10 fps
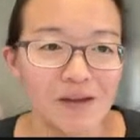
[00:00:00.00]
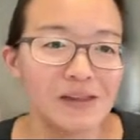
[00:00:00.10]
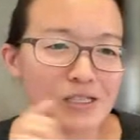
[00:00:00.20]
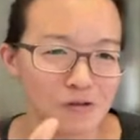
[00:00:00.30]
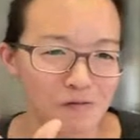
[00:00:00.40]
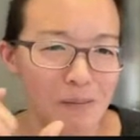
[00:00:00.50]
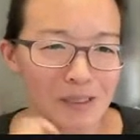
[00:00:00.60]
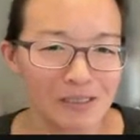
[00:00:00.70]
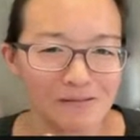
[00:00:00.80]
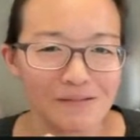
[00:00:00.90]
And that's her
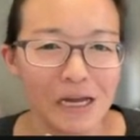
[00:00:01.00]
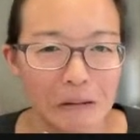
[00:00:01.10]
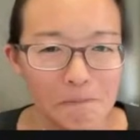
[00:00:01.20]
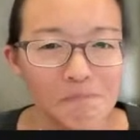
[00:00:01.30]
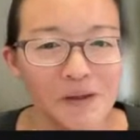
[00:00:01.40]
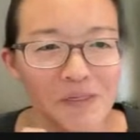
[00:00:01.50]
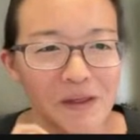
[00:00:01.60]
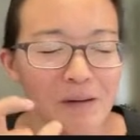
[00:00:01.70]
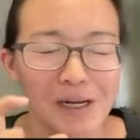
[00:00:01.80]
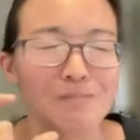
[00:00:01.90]
family's name,
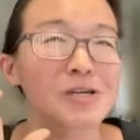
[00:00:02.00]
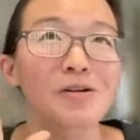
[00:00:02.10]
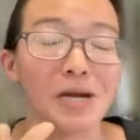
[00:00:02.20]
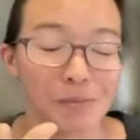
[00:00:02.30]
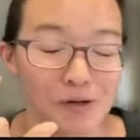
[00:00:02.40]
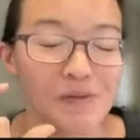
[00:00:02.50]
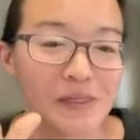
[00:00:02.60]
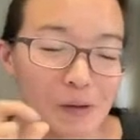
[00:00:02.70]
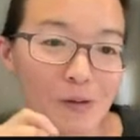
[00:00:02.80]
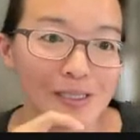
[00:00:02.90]
number that
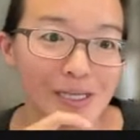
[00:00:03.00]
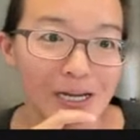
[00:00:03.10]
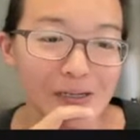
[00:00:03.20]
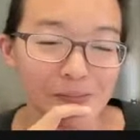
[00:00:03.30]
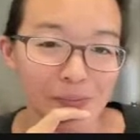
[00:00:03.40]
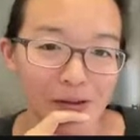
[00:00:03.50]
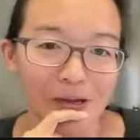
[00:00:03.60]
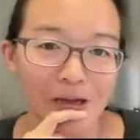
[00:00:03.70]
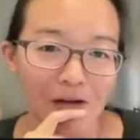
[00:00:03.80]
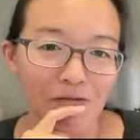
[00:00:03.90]
they were assigned.
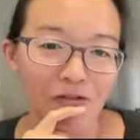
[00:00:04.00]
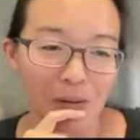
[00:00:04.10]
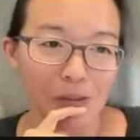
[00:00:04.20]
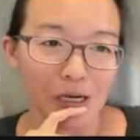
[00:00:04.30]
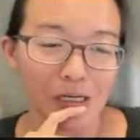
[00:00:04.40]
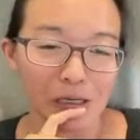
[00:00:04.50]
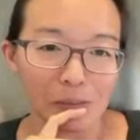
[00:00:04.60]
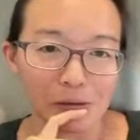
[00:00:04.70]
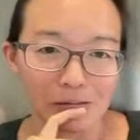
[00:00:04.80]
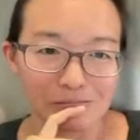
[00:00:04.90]
Every family got a number.